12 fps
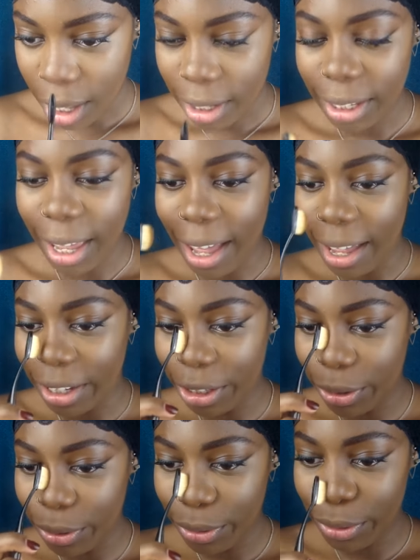Yeah,
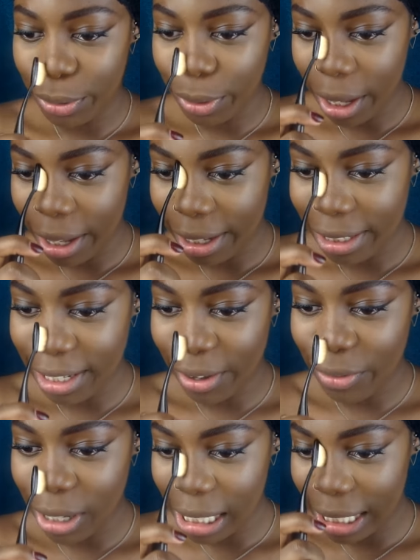you
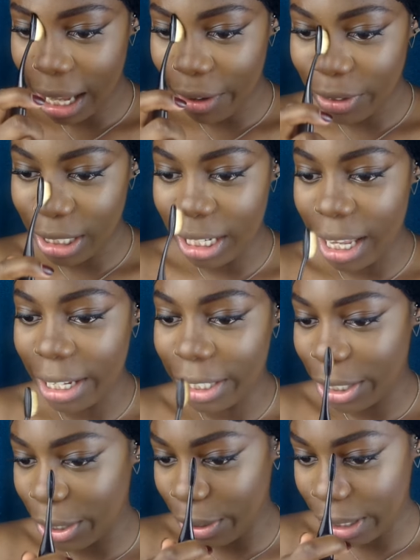definitely have to learn
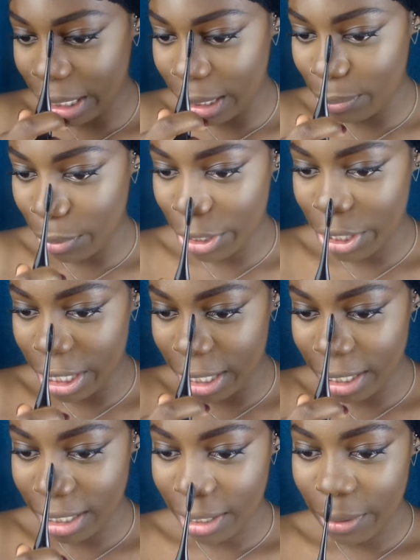to use these
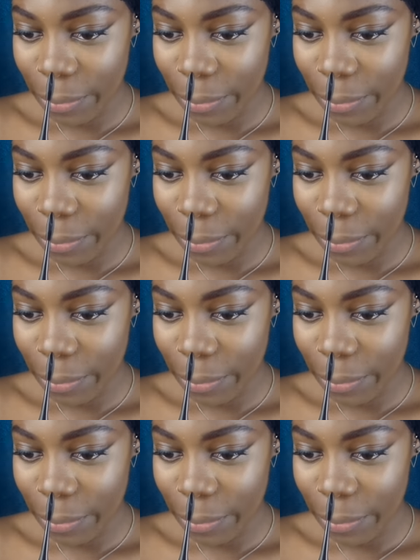brushes.